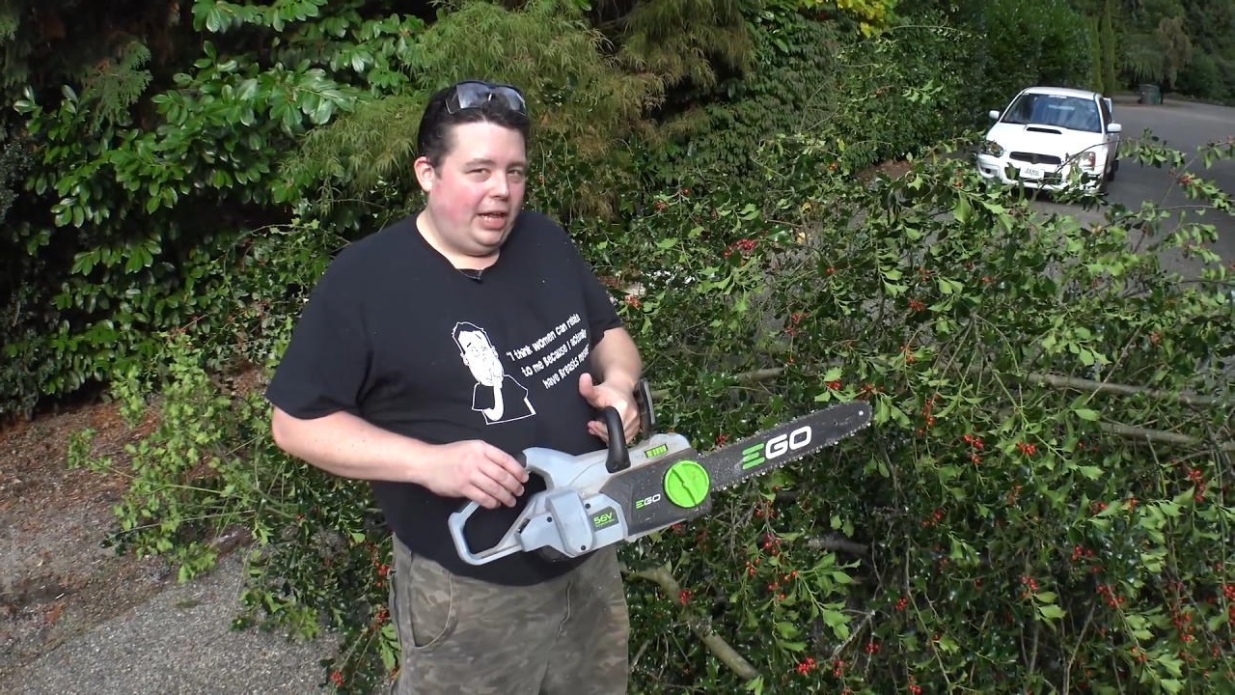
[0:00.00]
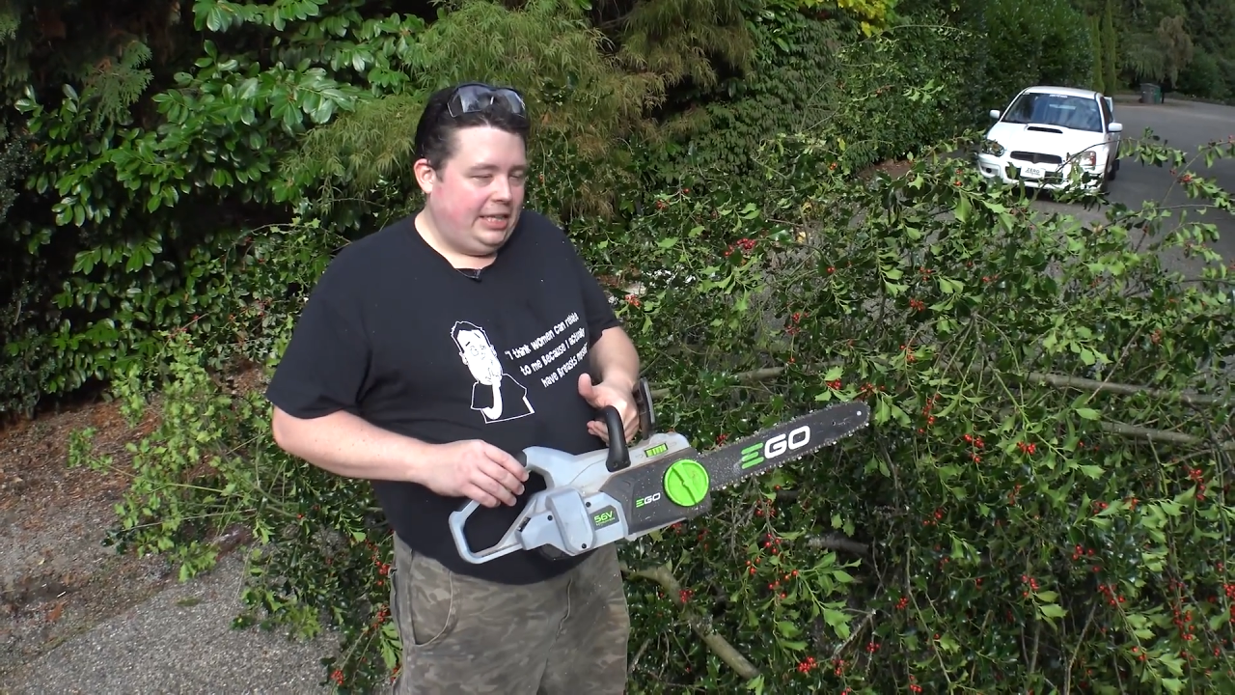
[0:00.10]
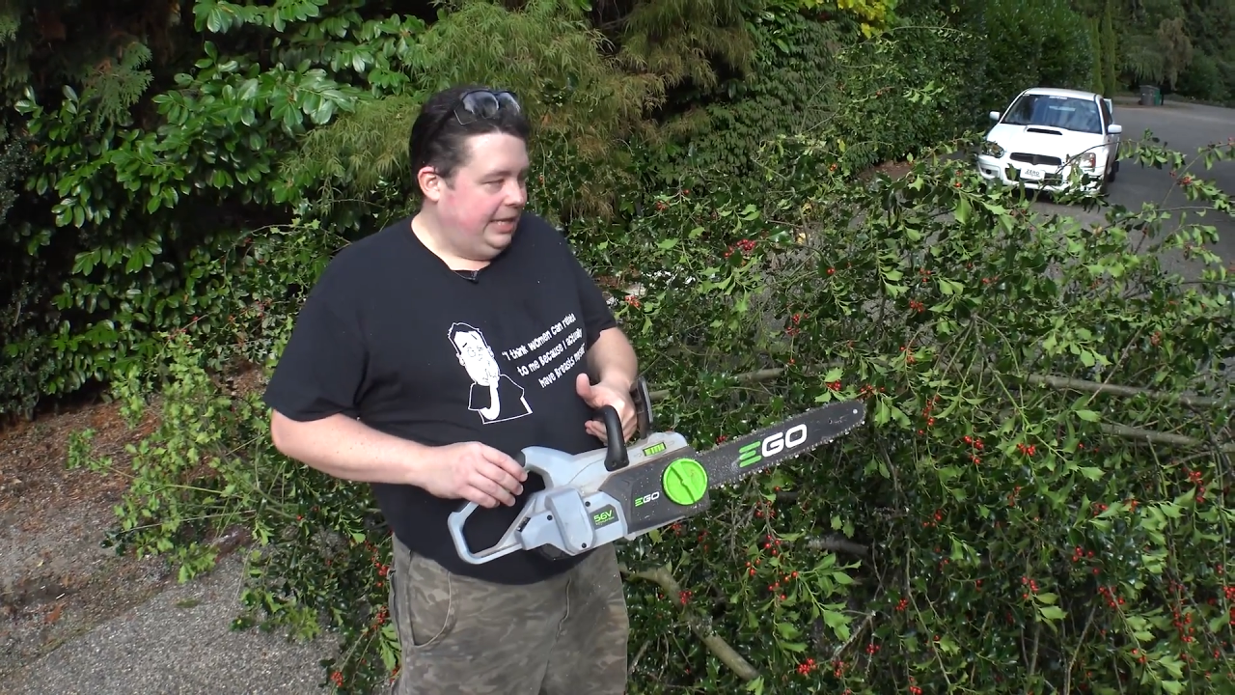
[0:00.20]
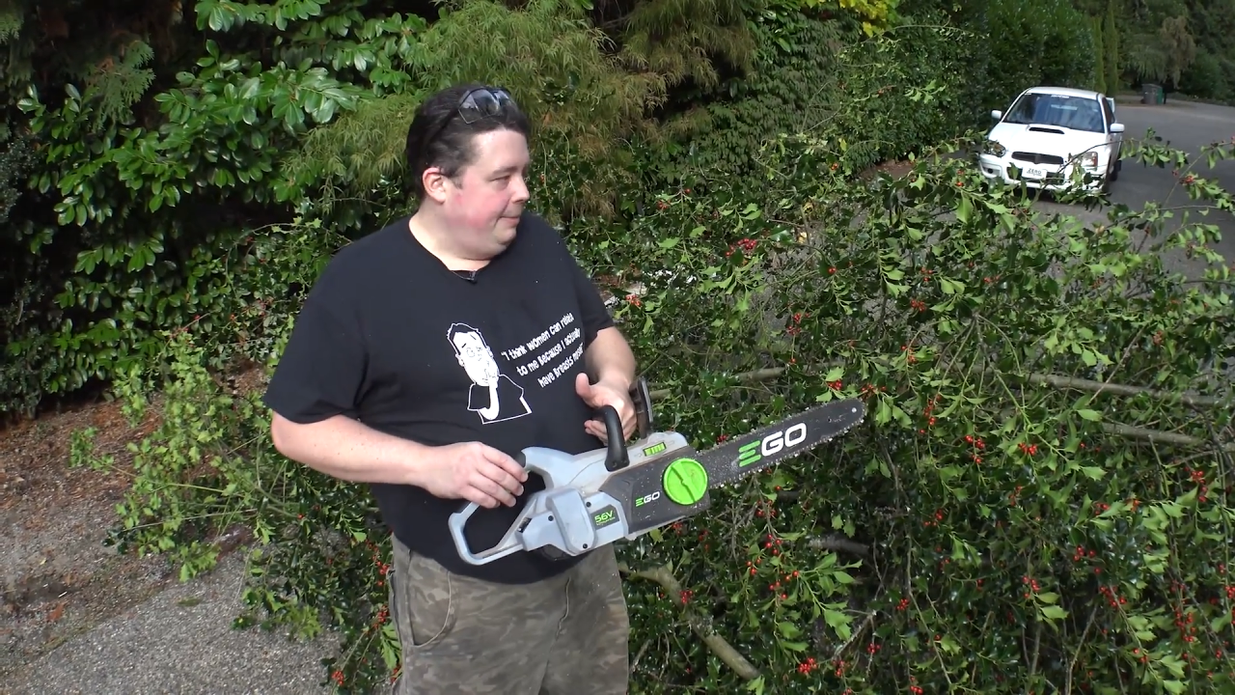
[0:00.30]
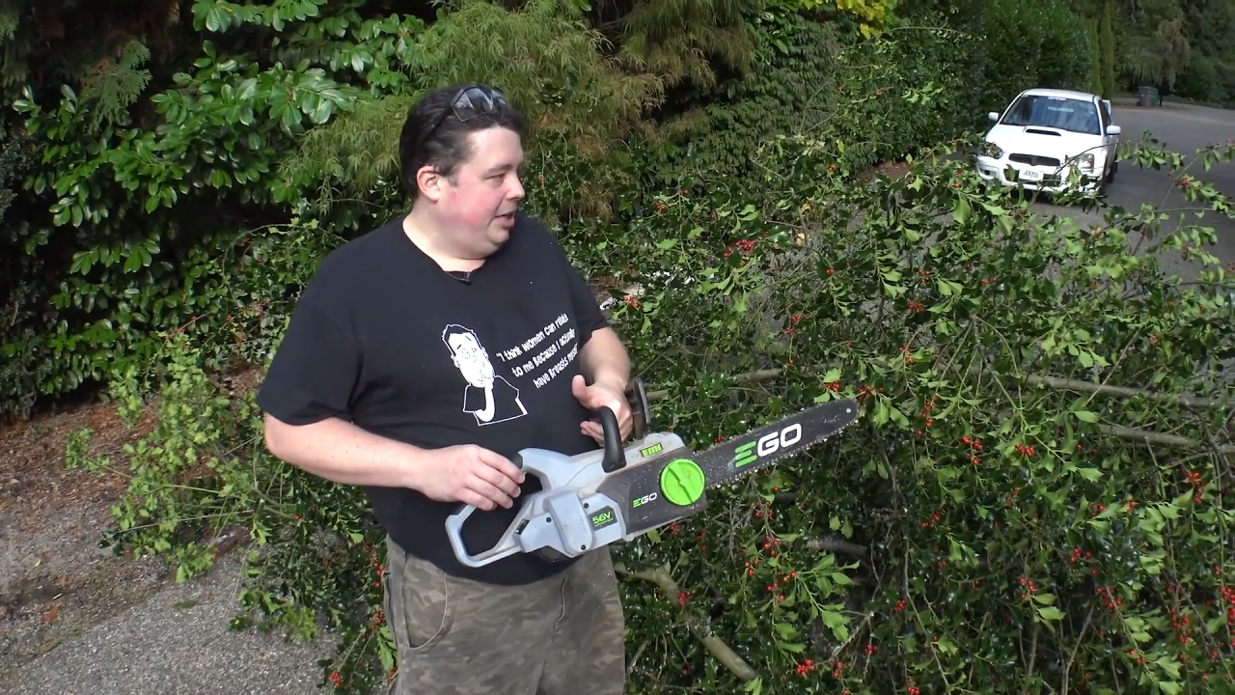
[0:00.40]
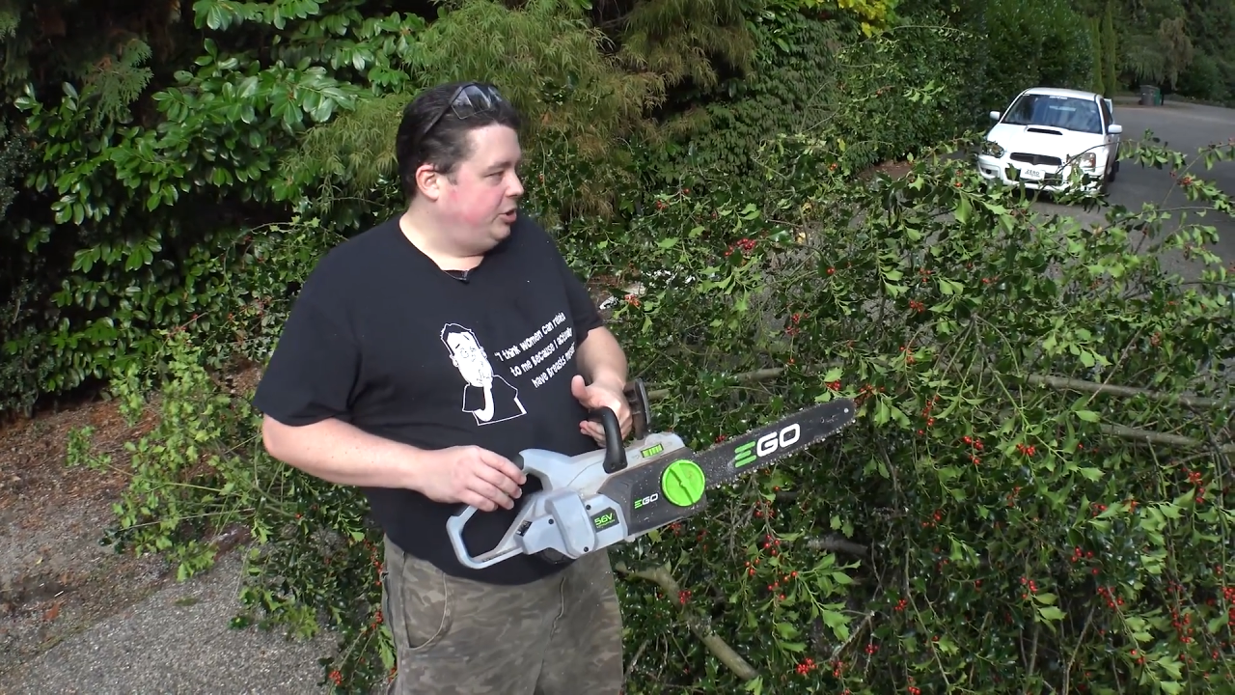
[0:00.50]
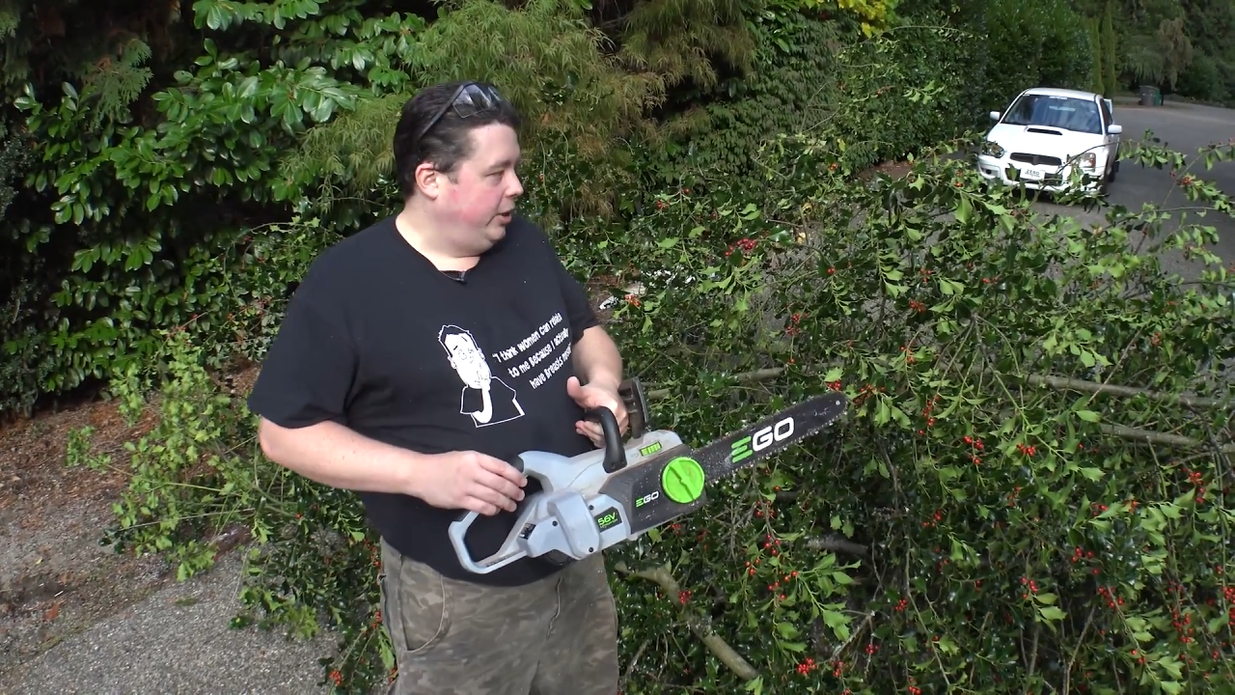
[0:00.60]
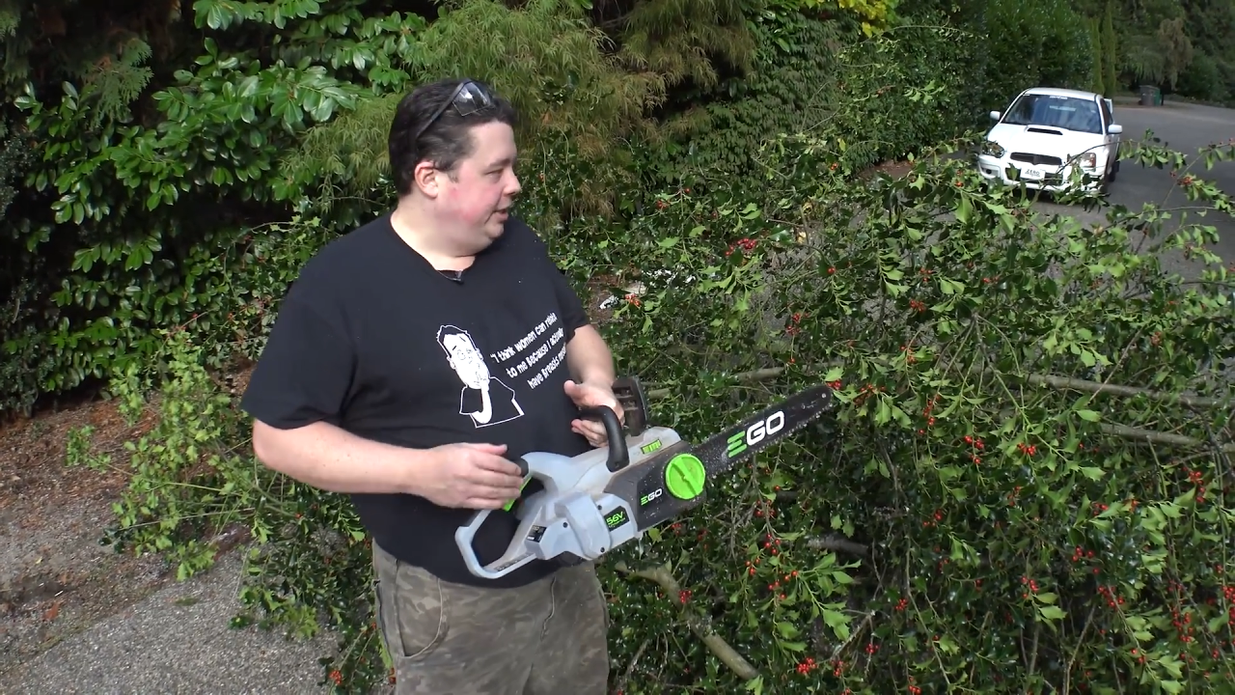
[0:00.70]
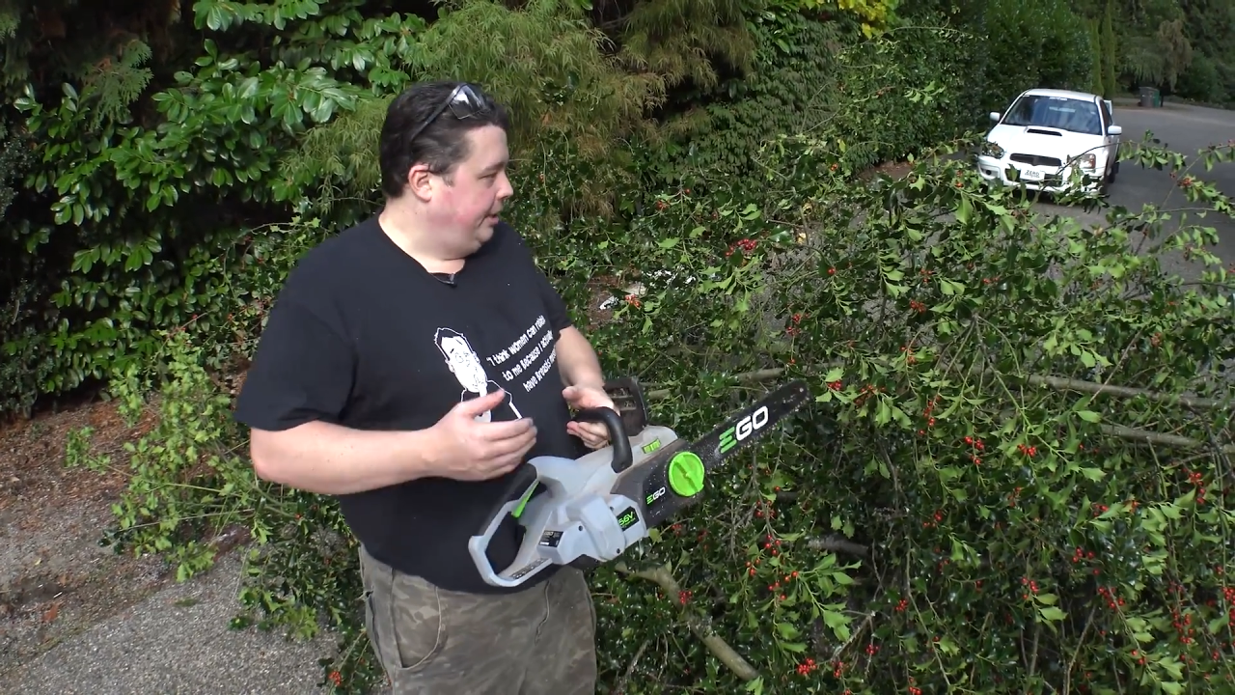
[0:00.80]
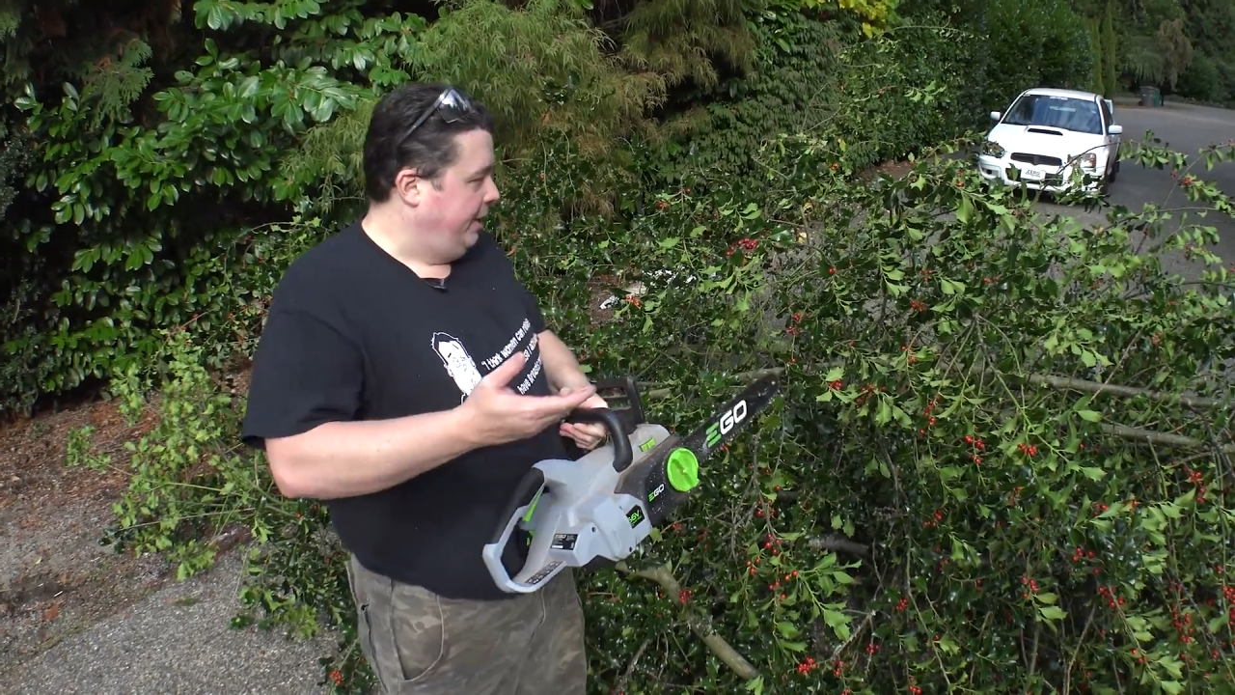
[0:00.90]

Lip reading: like limbing trees.